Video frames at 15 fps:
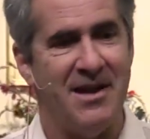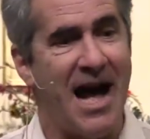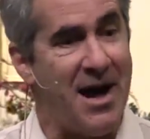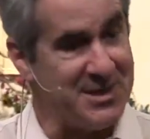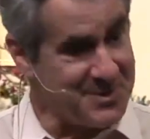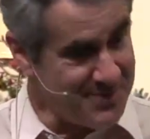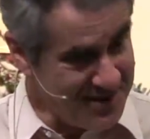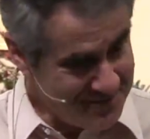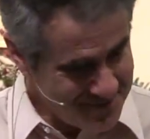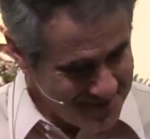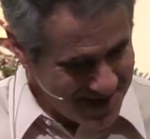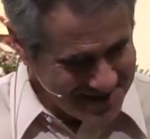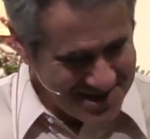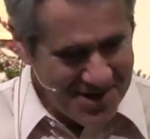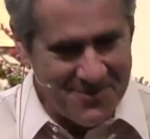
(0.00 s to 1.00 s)
I'll speak for
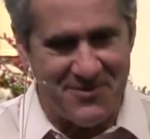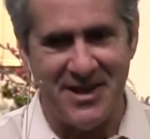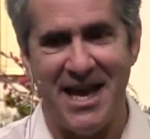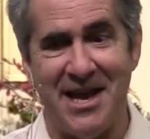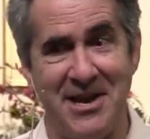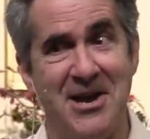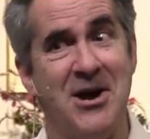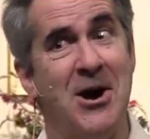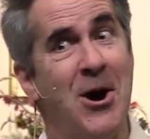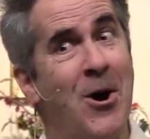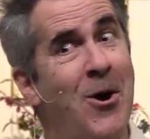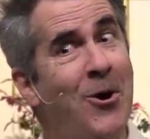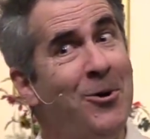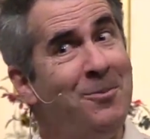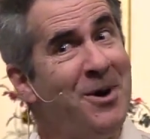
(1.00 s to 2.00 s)
myself again.
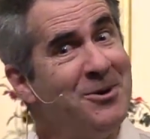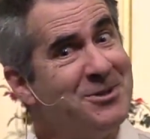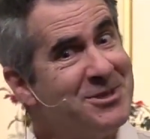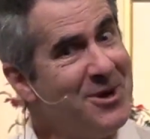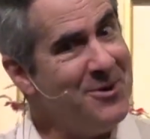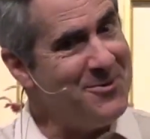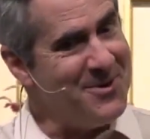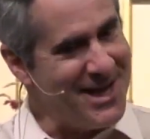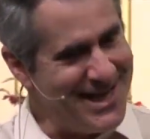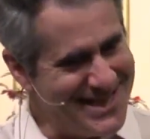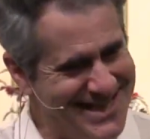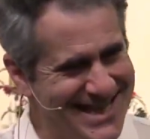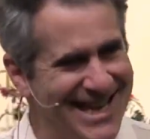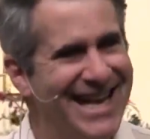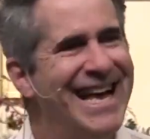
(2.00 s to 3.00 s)
Almost
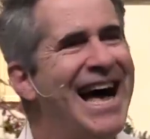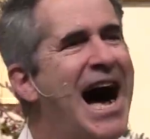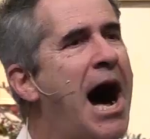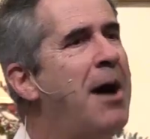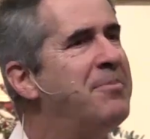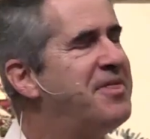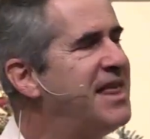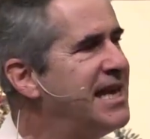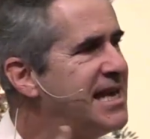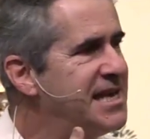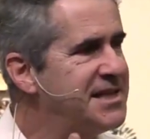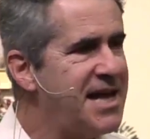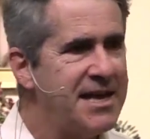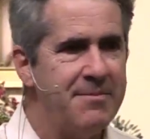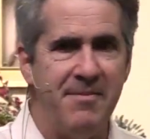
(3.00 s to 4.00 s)
always. I'm thinking
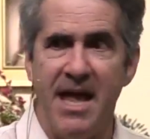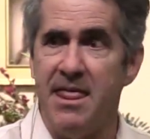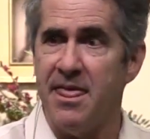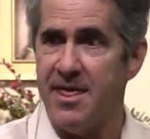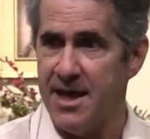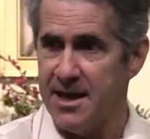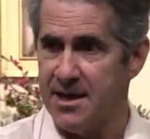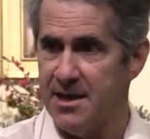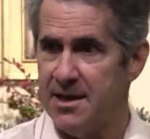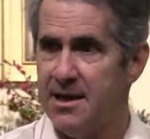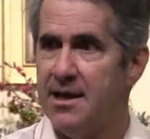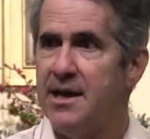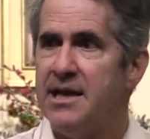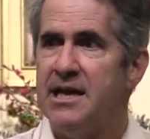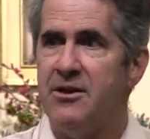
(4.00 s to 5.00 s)
like men think.
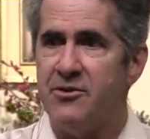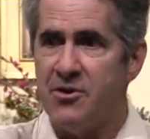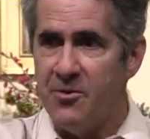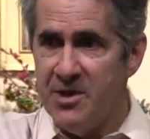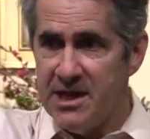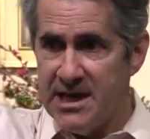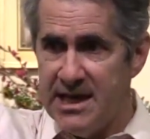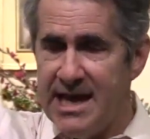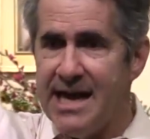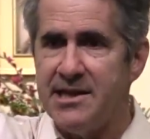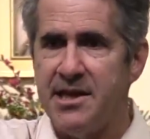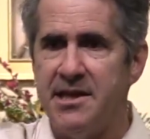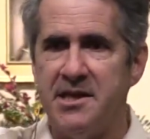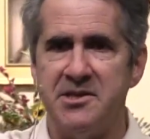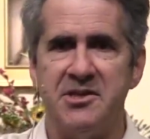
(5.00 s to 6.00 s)
To really get
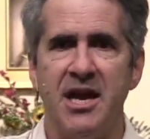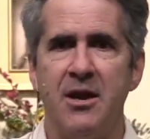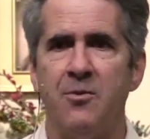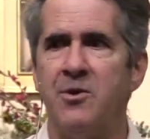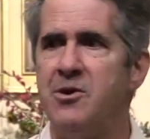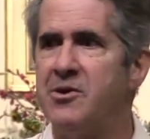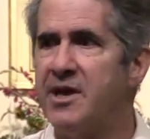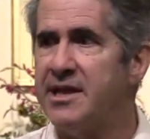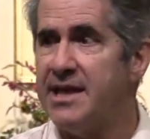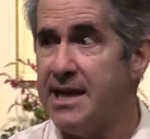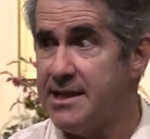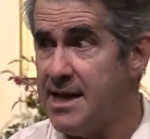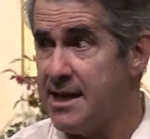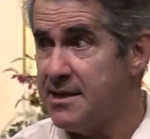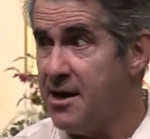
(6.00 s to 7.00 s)
to the state where you can
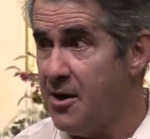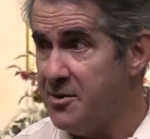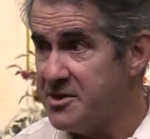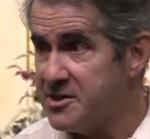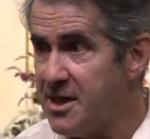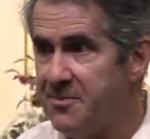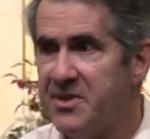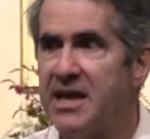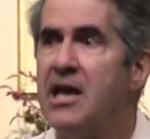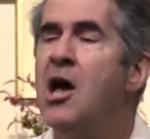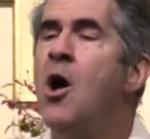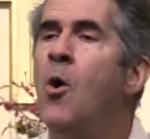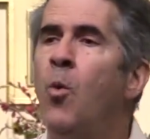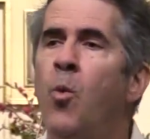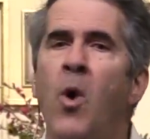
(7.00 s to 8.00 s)
let that go is something.
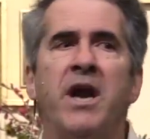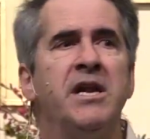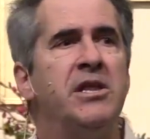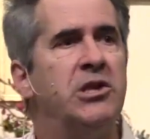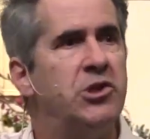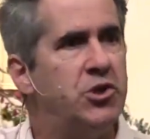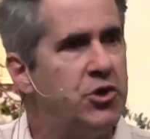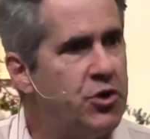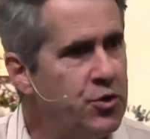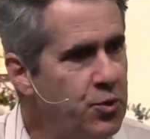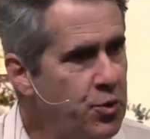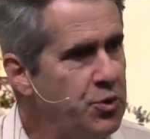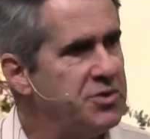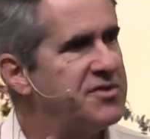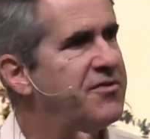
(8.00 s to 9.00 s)
One of the
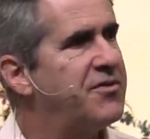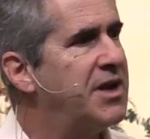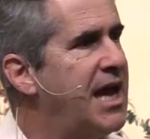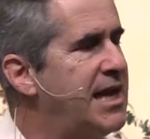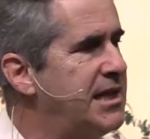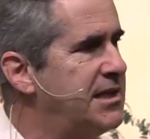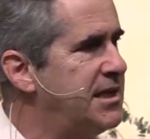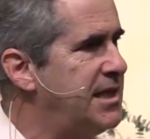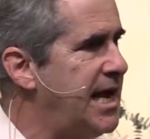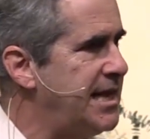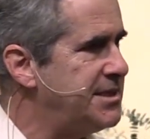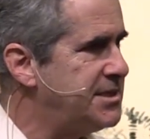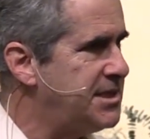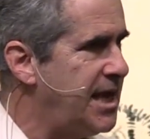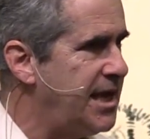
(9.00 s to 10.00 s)
tools getting to
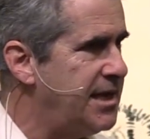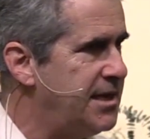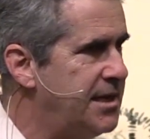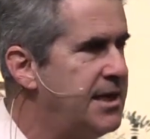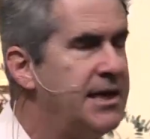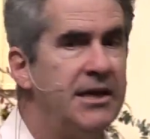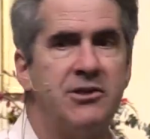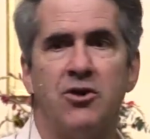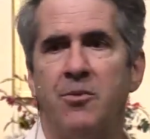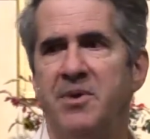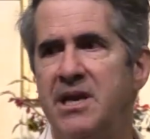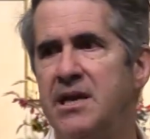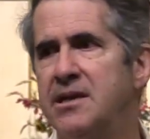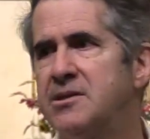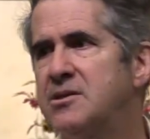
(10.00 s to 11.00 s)
that state is
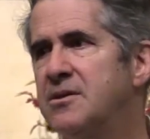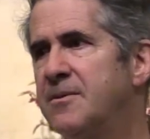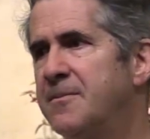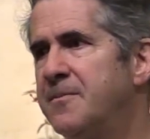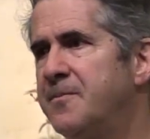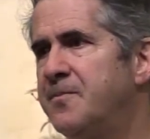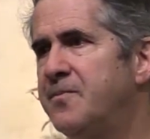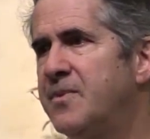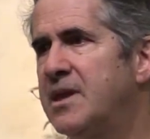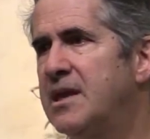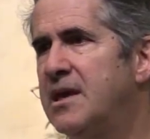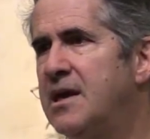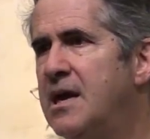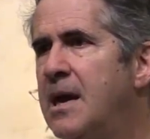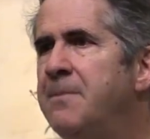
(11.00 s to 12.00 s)
obedience.
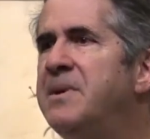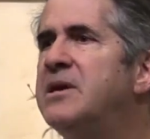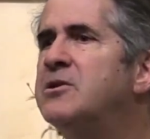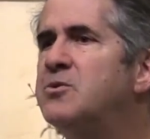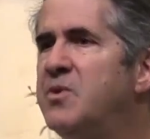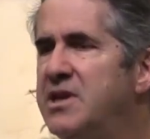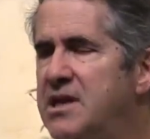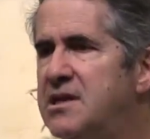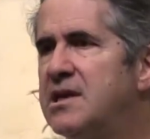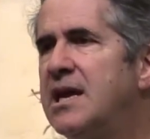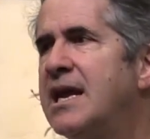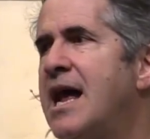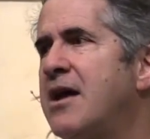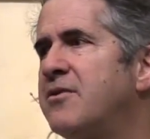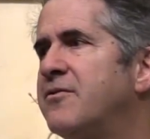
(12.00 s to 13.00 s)
Because we need to
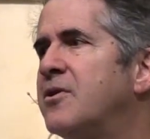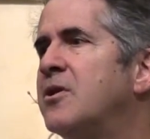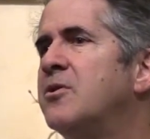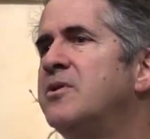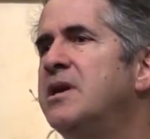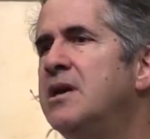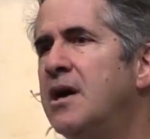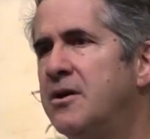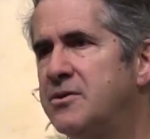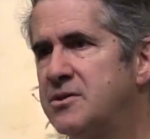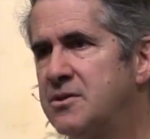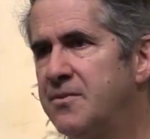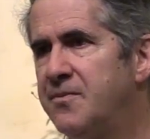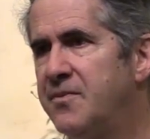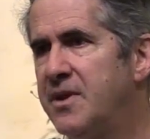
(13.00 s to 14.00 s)
get out of our own
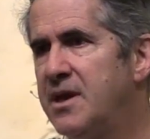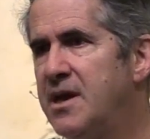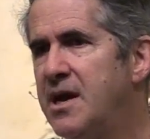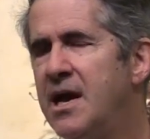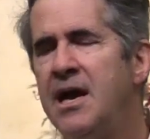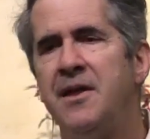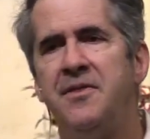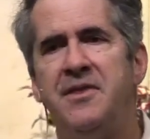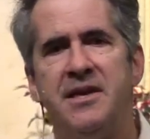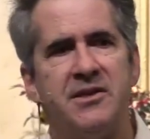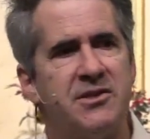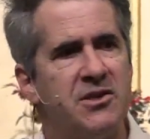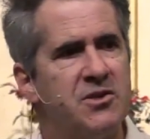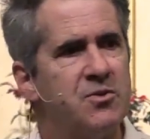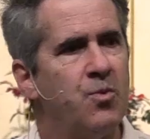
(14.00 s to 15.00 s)
egos.
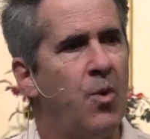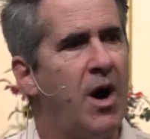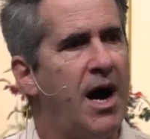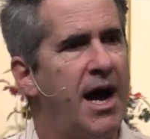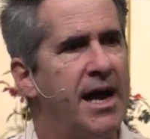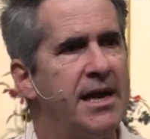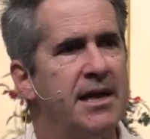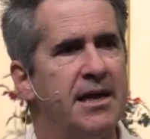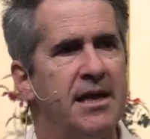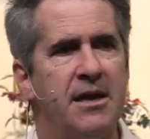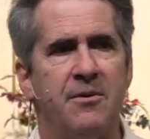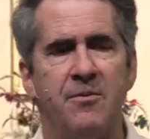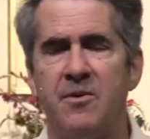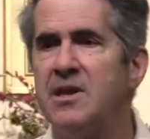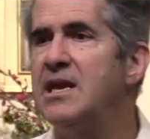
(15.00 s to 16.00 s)
This is why,
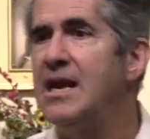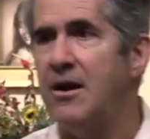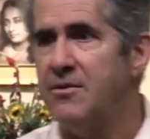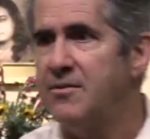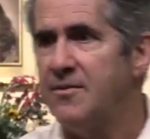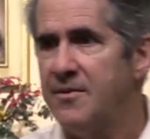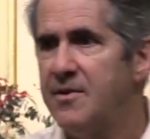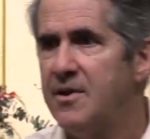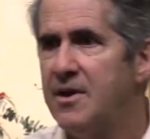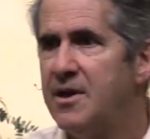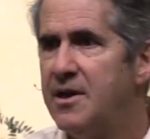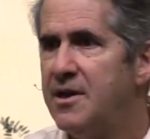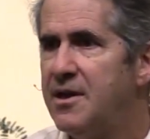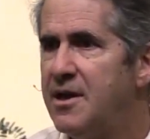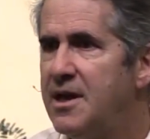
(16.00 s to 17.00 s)
it
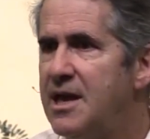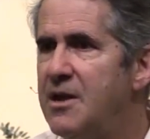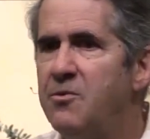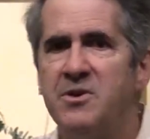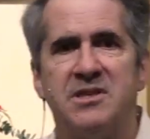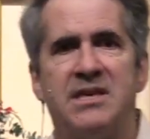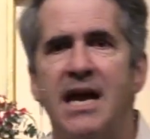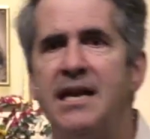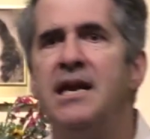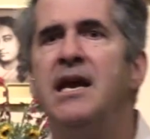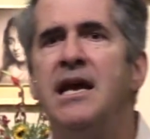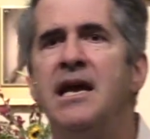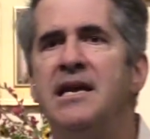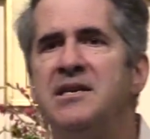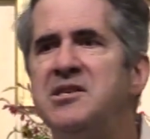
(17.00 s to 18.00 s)
was said,
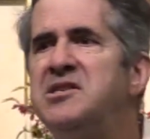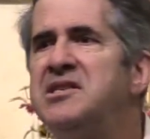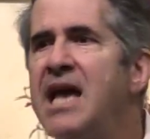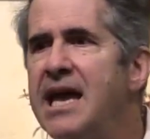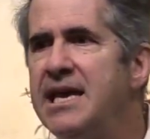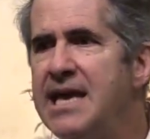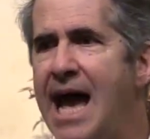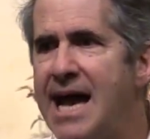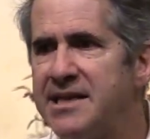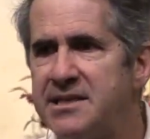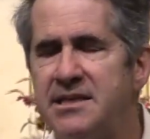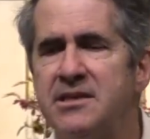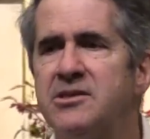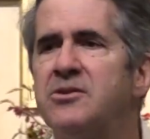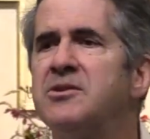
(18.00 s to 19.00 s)
say yes.
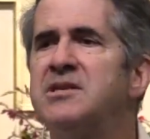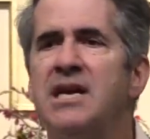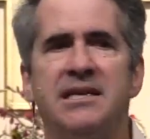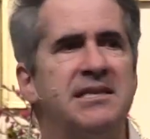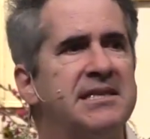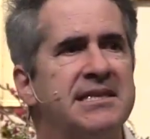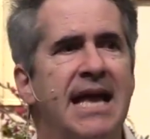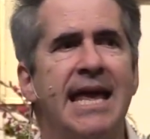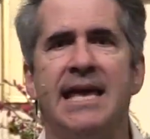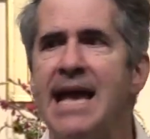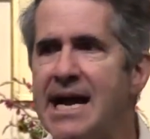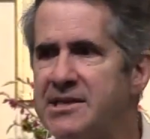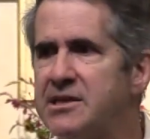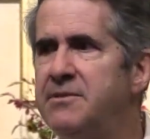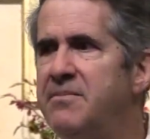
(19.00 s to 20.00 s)
Sister said, say
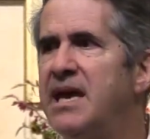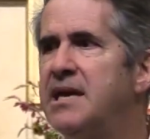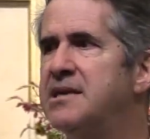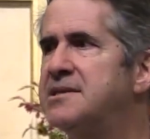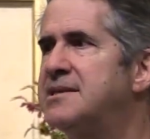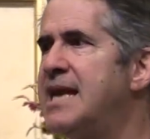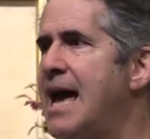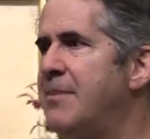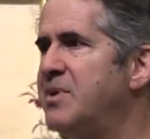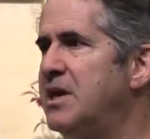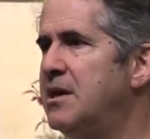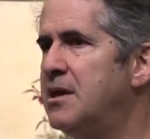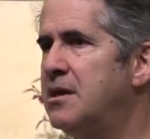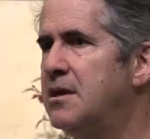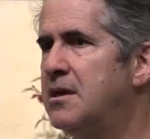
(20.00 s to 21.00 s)
yes and make it snappy.
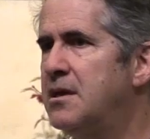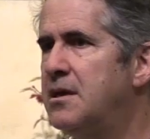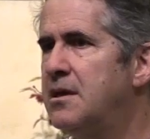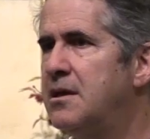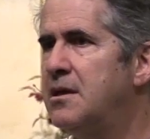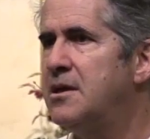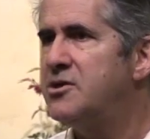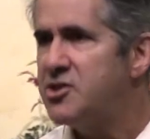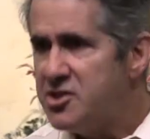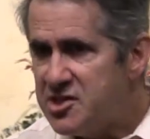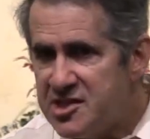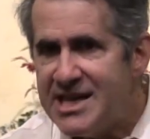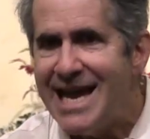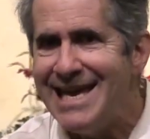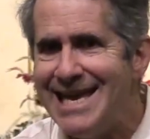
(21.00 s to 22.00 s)
Just
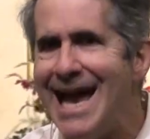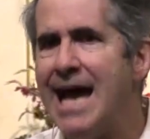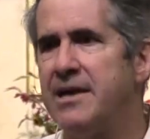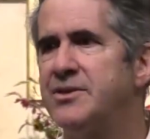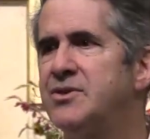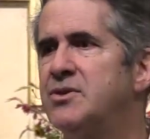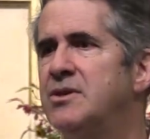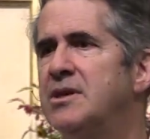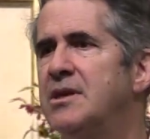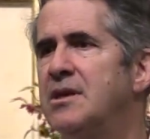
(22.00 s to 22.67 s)
say yes.